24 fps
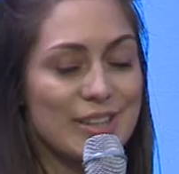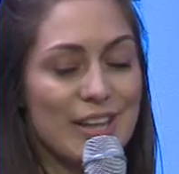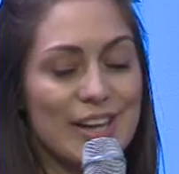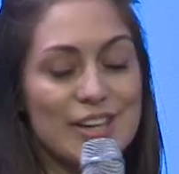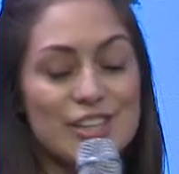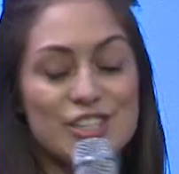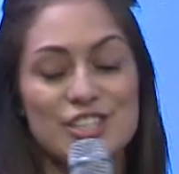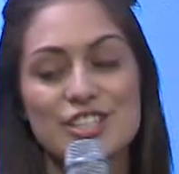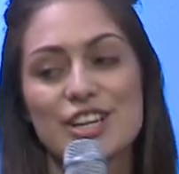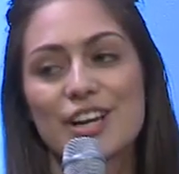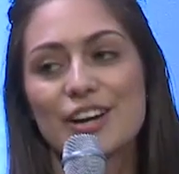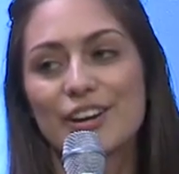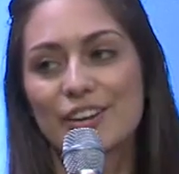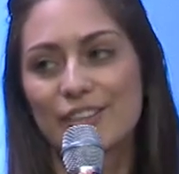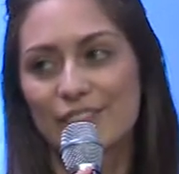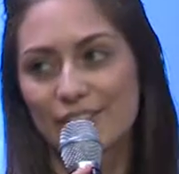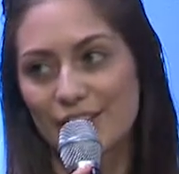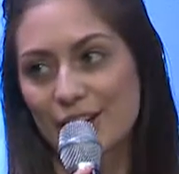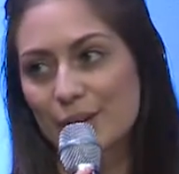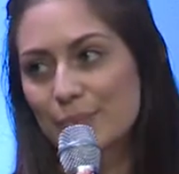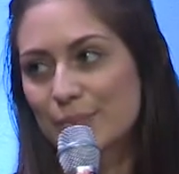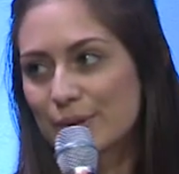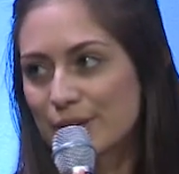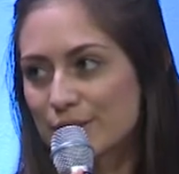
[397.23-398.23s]
to then share
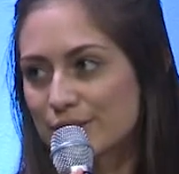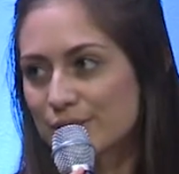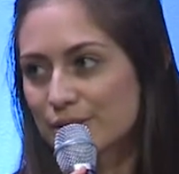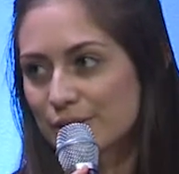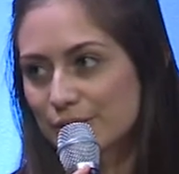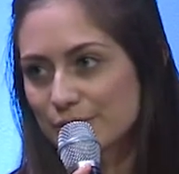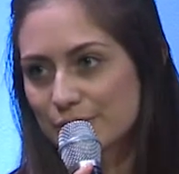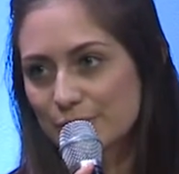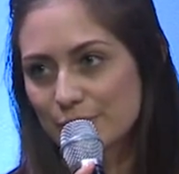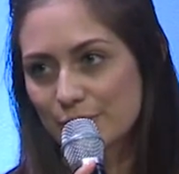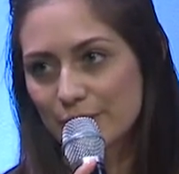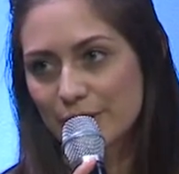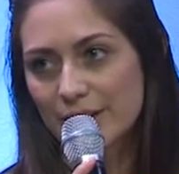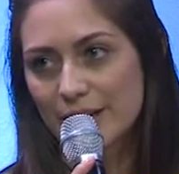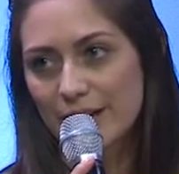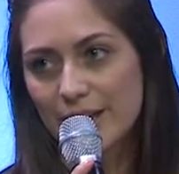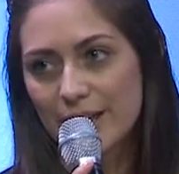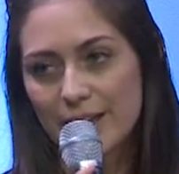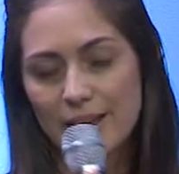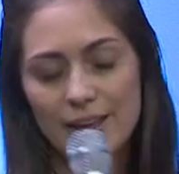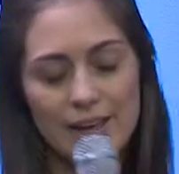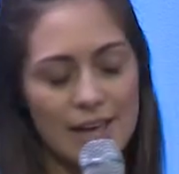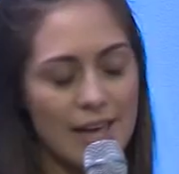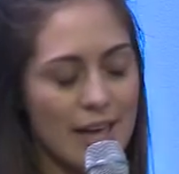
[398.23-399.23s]
their personal
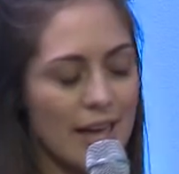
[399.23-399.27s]
story.